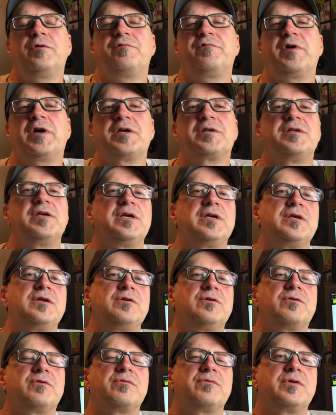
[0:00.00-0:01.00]
affecting
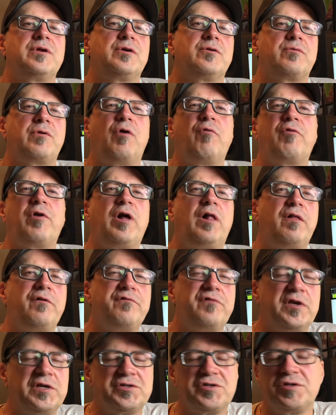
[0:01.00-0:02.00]
your overall
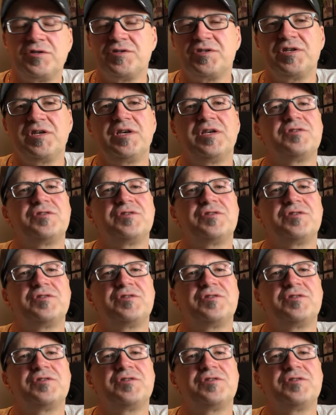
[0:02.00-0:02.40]
efficiency,